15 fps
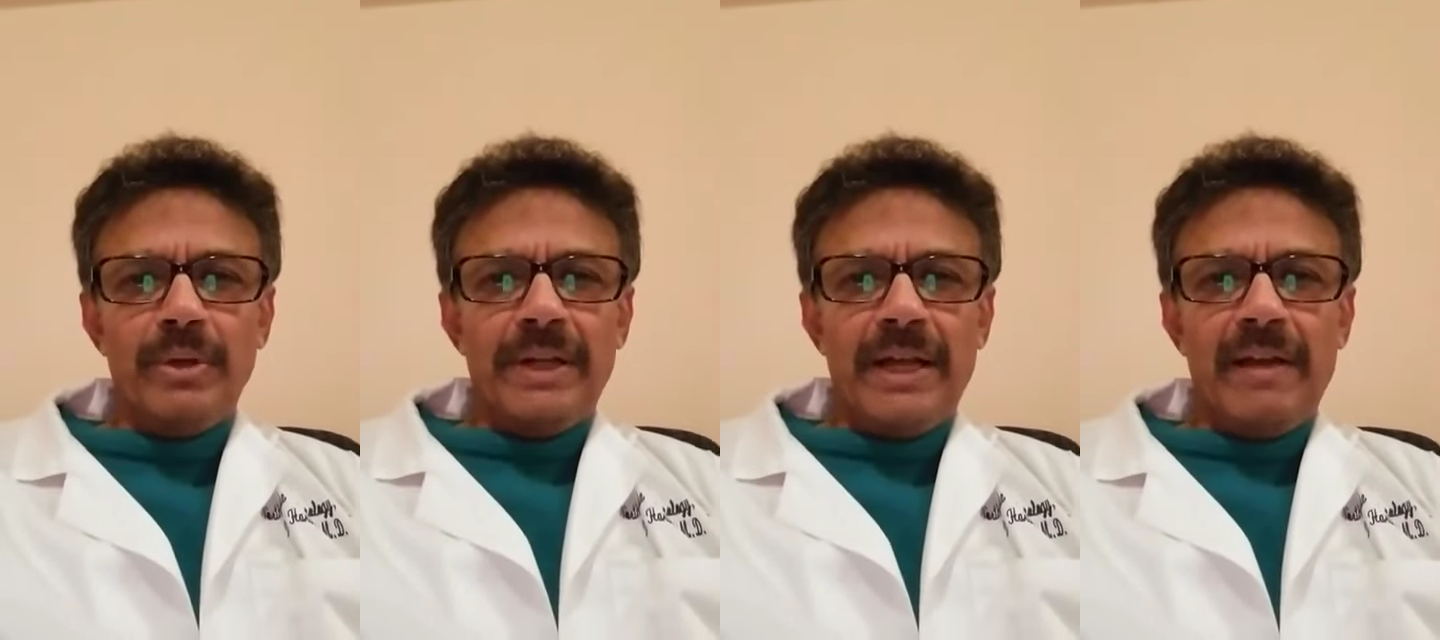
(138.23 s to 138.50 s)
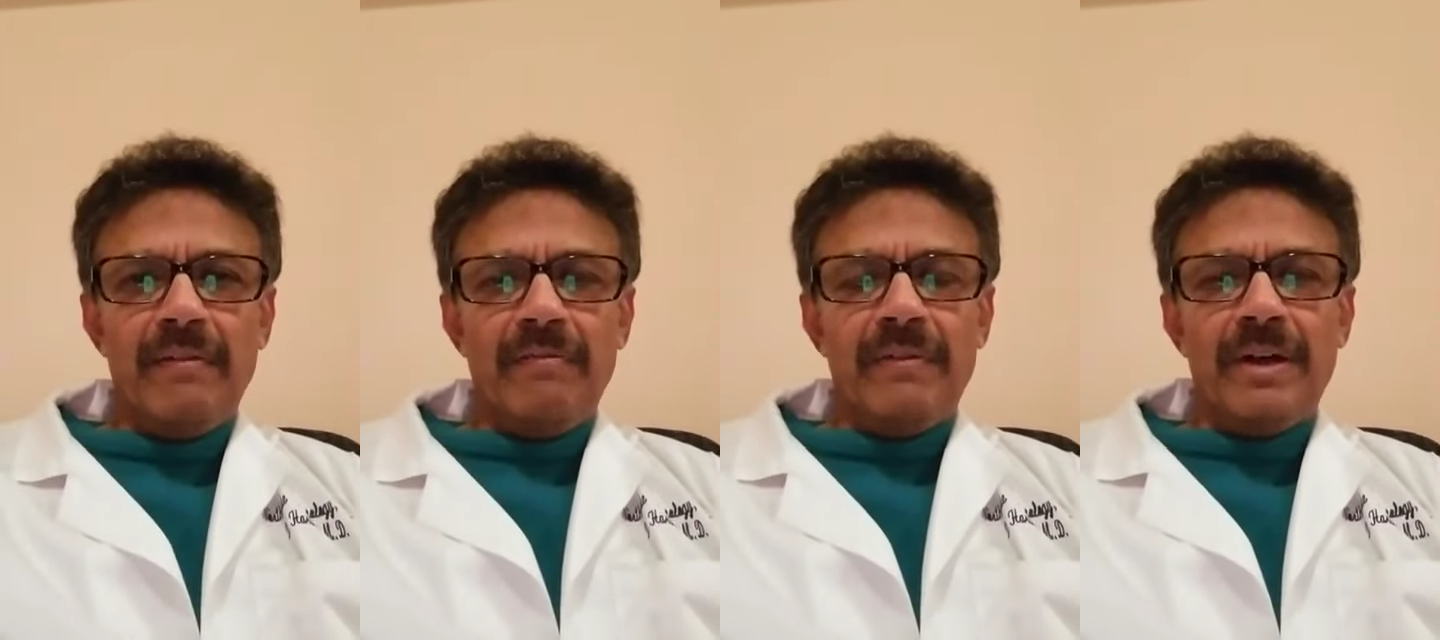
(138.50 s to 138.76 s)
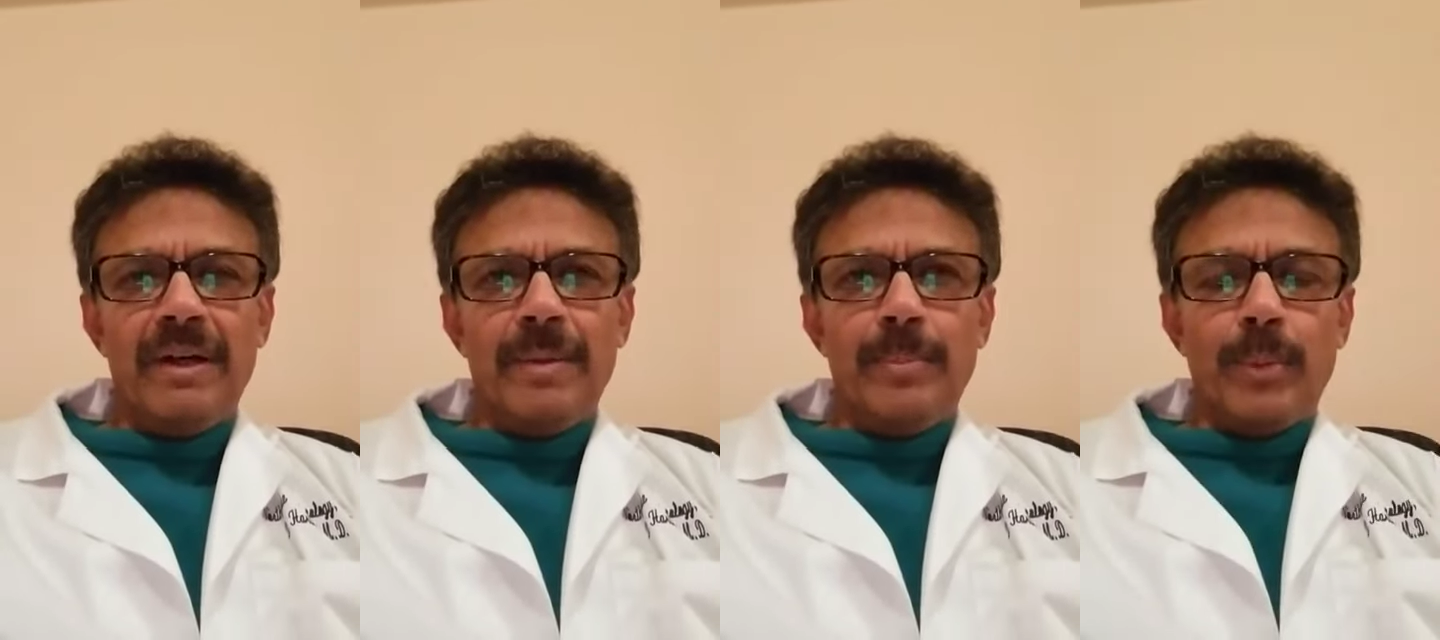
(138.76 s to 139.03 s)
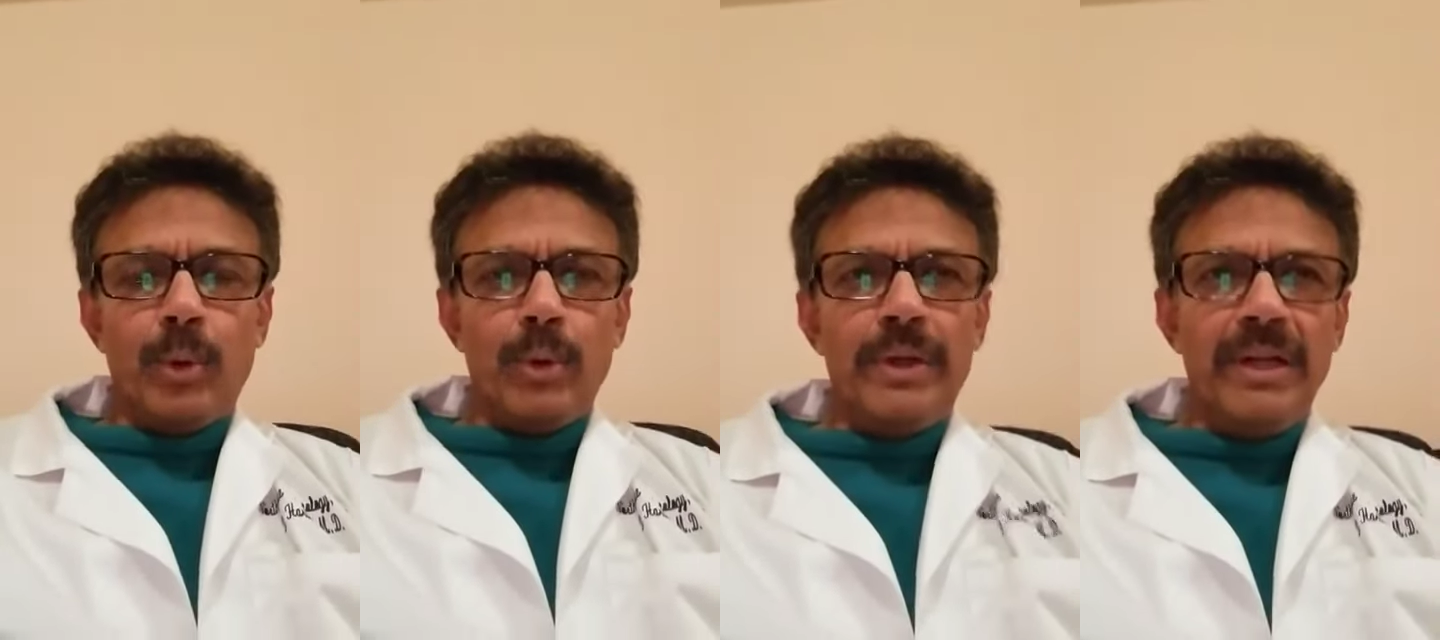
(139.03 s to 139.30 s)
have
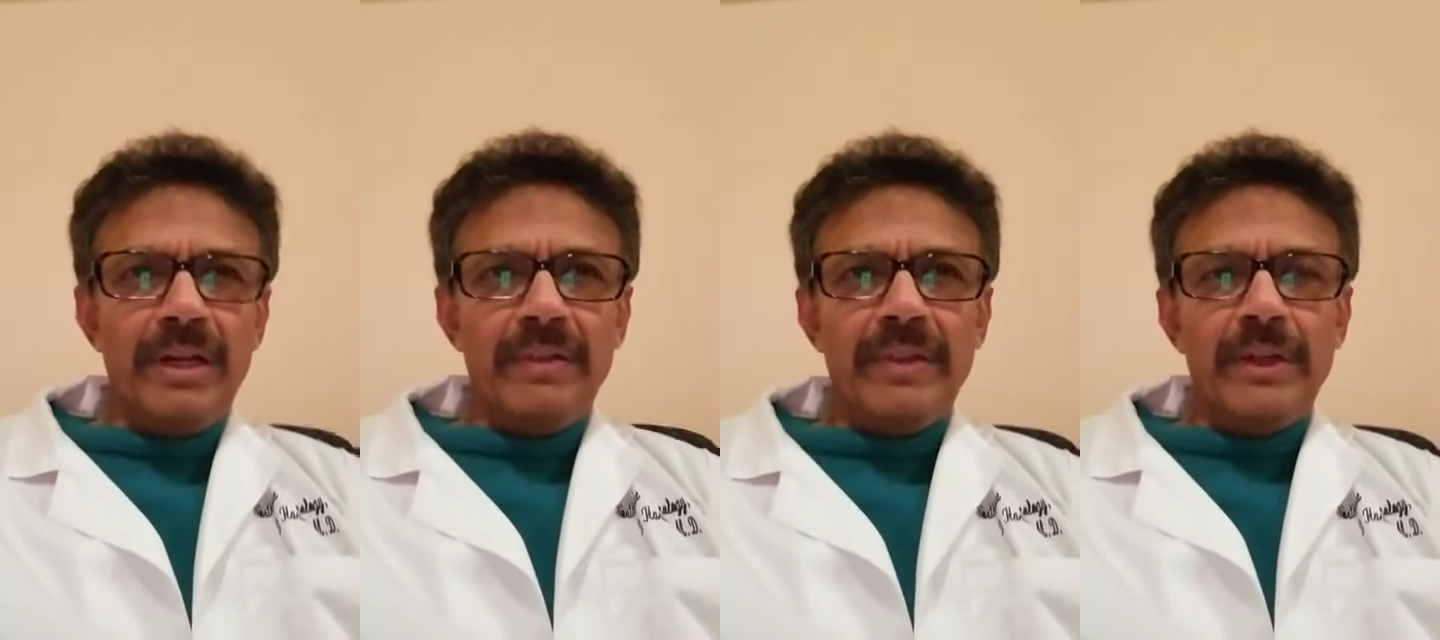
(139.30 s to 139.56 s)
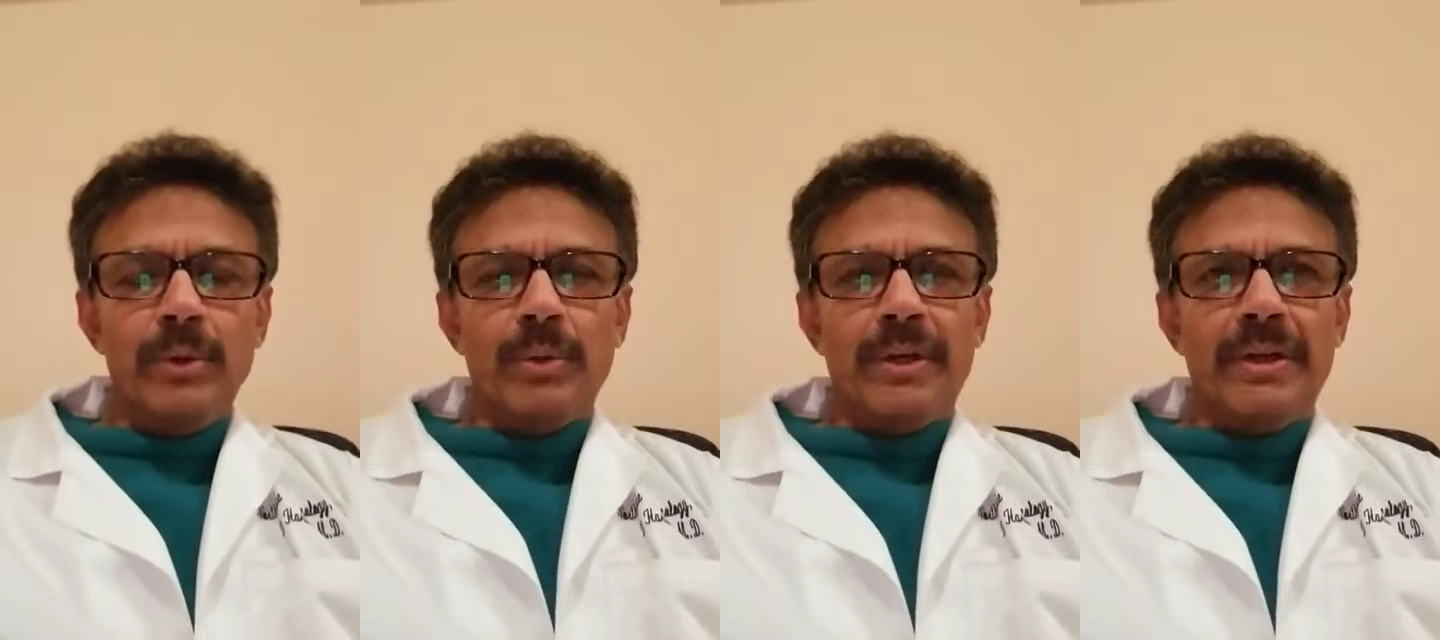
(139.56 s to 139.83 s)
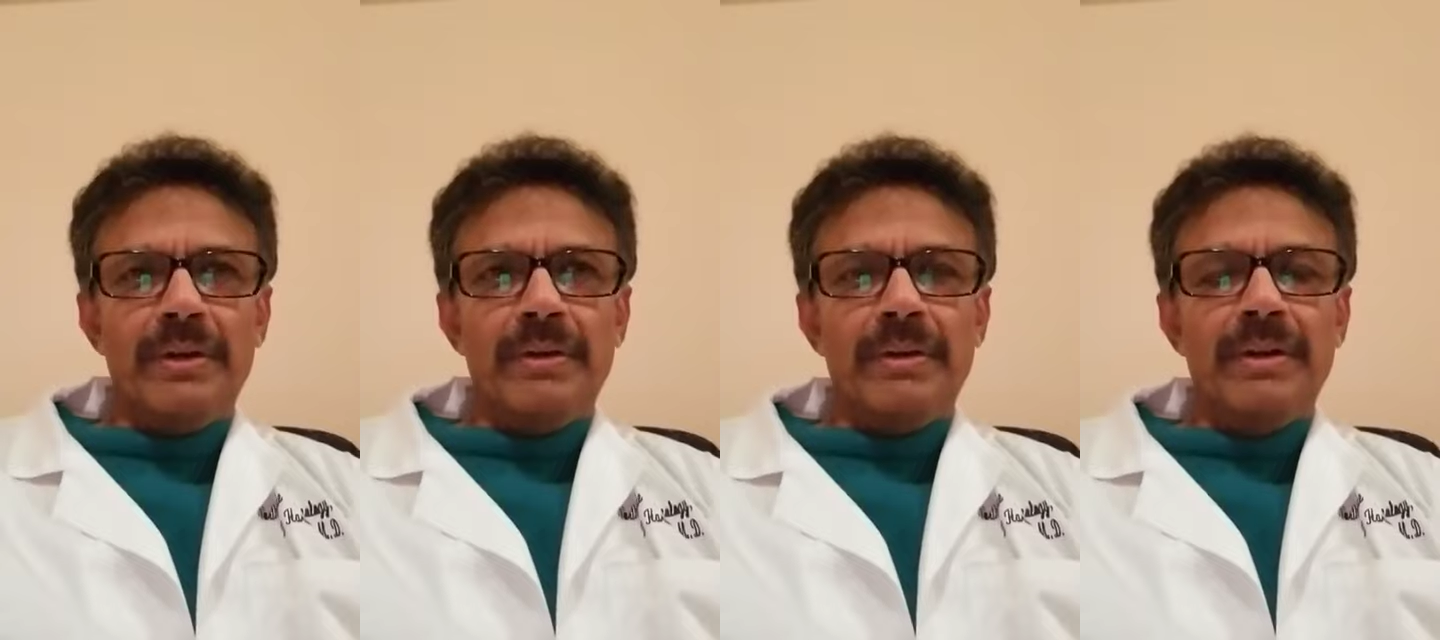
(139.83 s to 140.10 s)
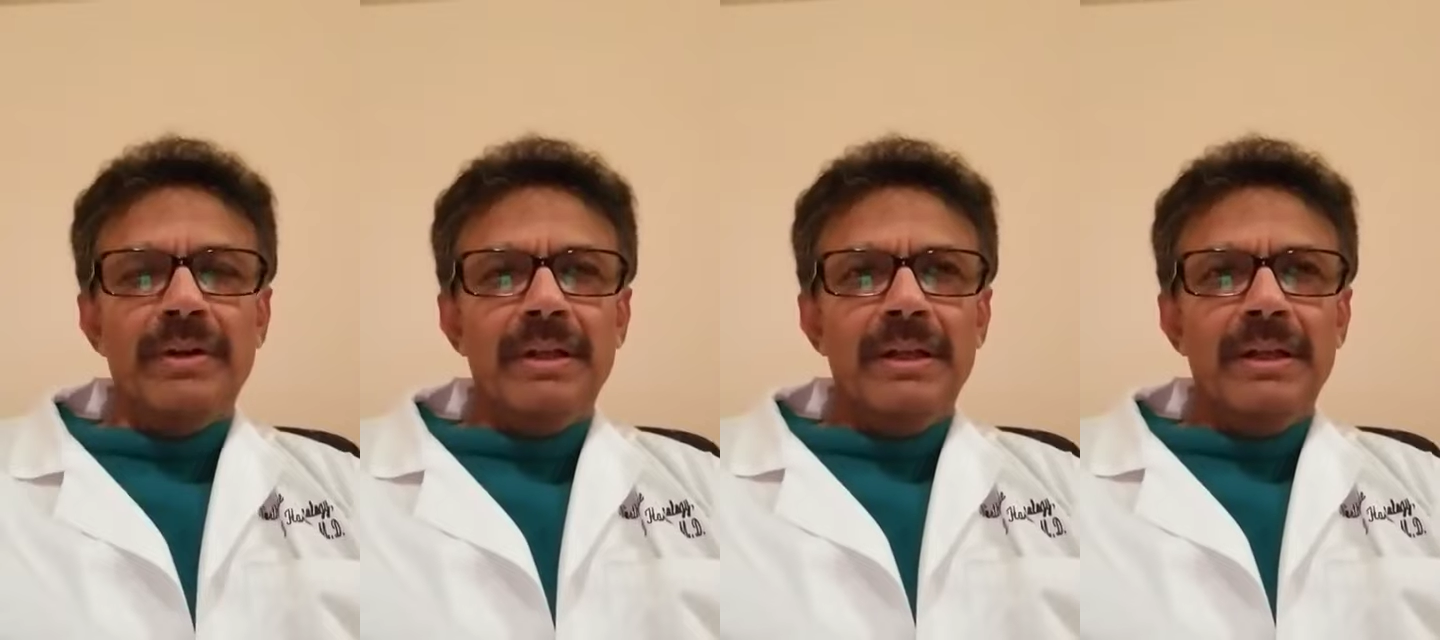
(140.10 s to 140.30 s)
protein in the urine